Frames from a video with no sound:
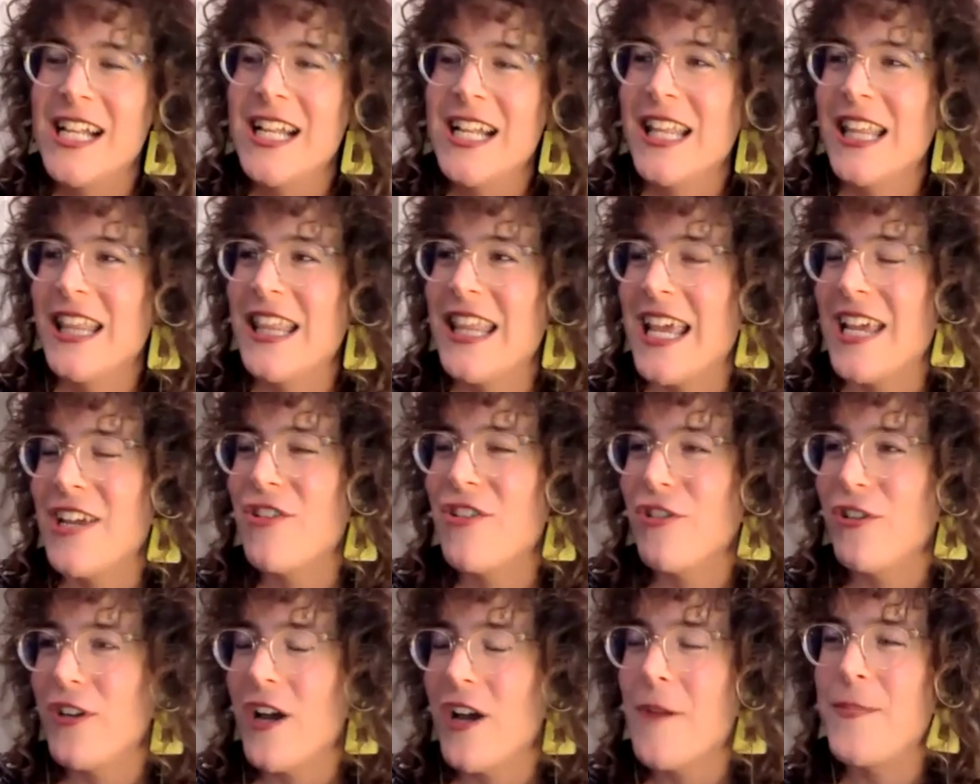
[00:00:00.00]
They
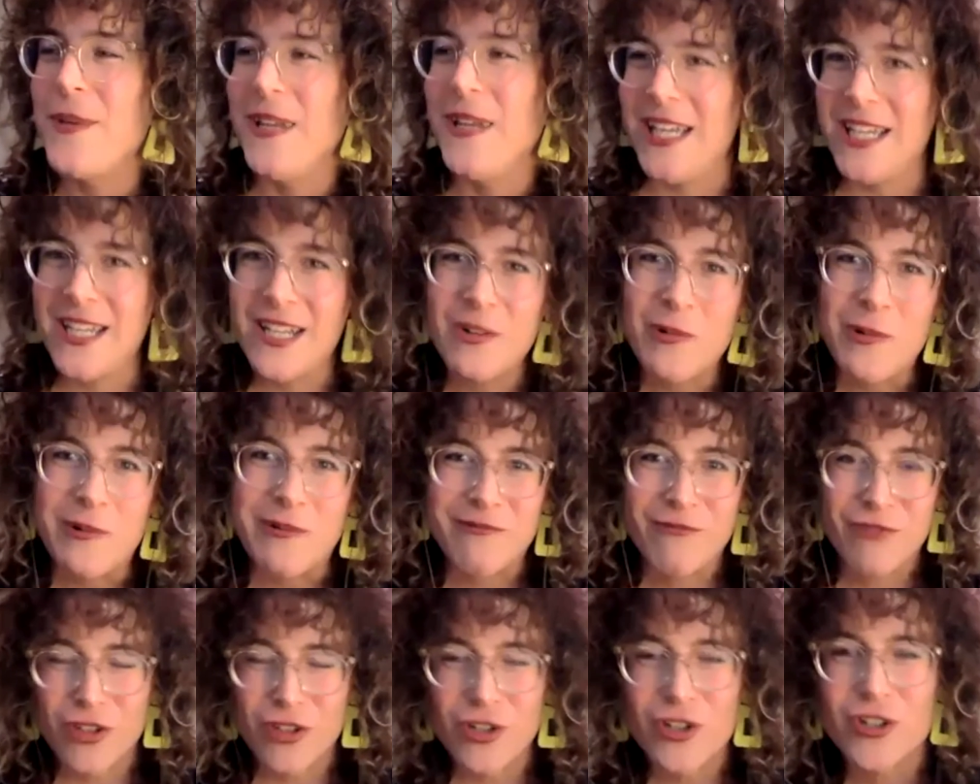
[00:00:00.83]
grew up in
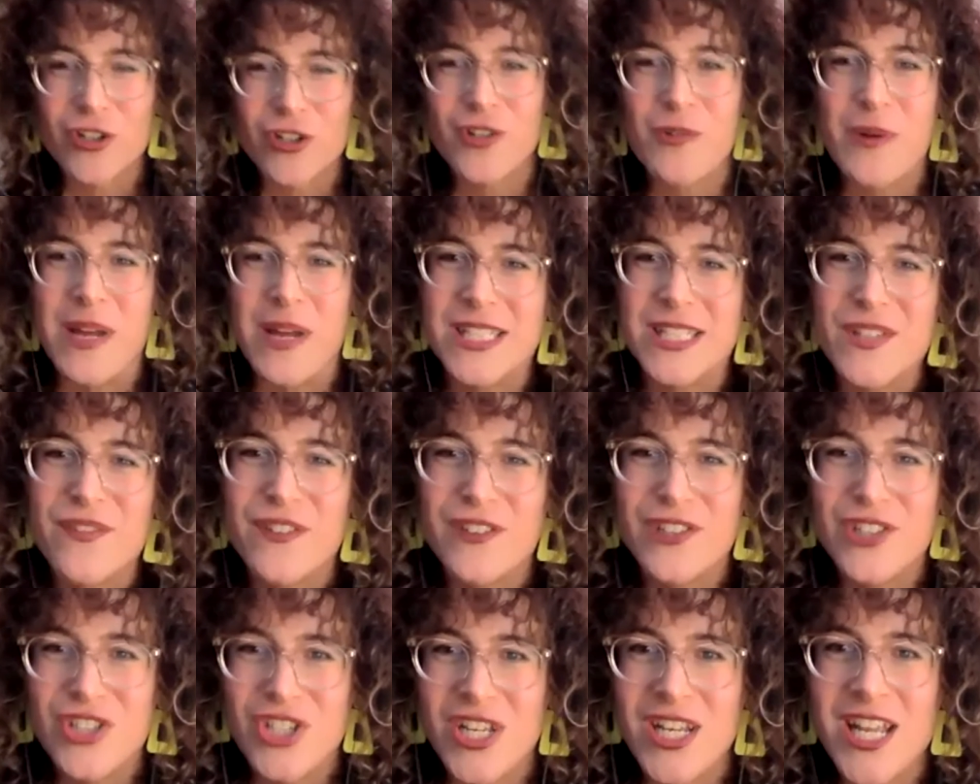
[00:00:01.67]
rural West
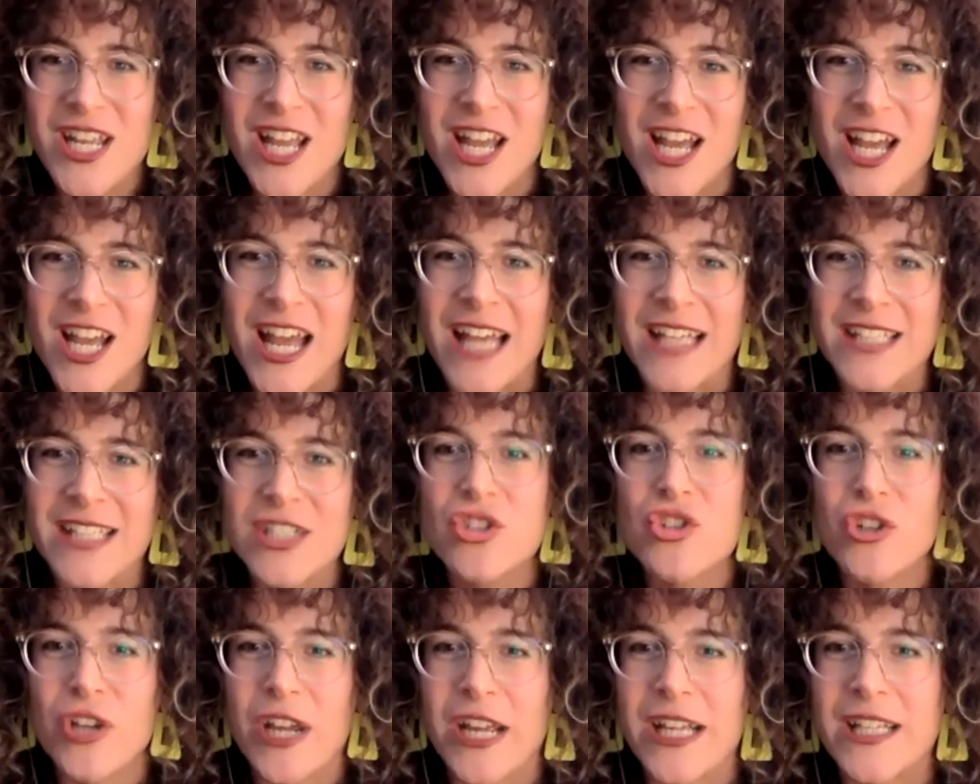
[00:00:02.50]
Virginia as a
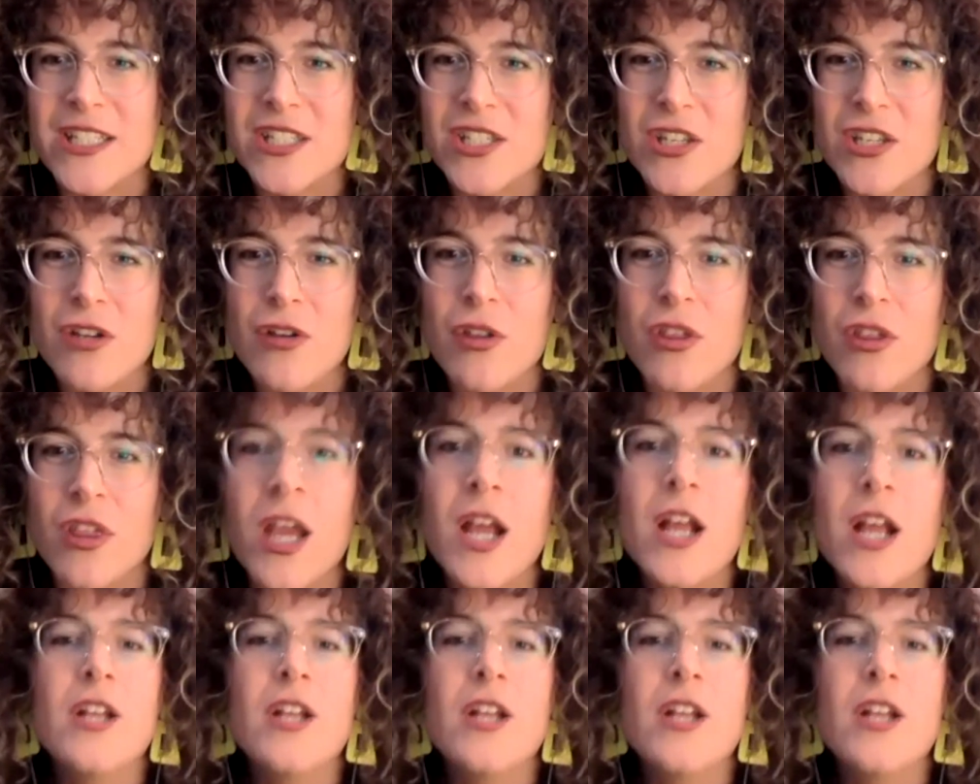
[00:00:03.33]
trans youth,